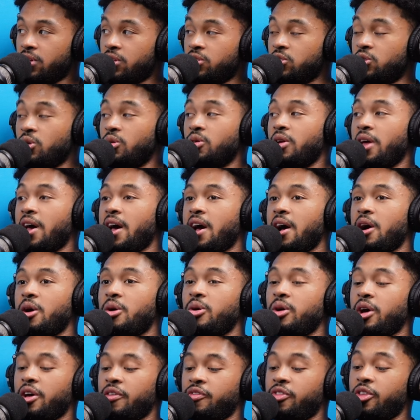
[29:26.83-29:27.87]
So
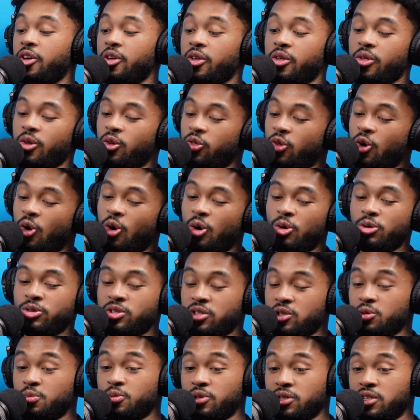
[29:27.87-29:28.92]
now, if the, the whole
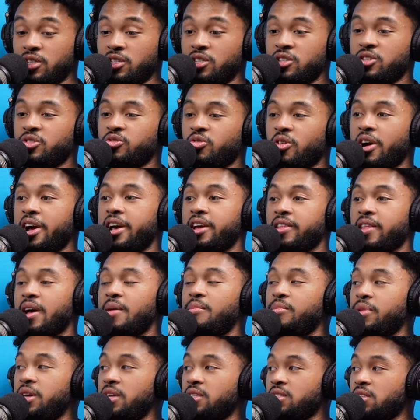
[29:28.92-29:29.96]
superstition is right,
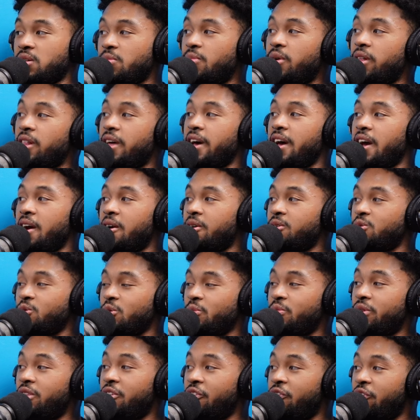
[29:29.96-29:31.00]
that means Kamala Harris
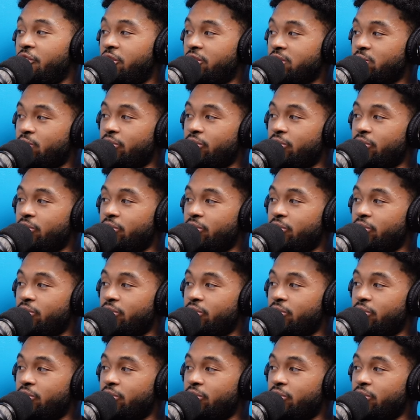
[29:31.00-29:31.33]
will be the first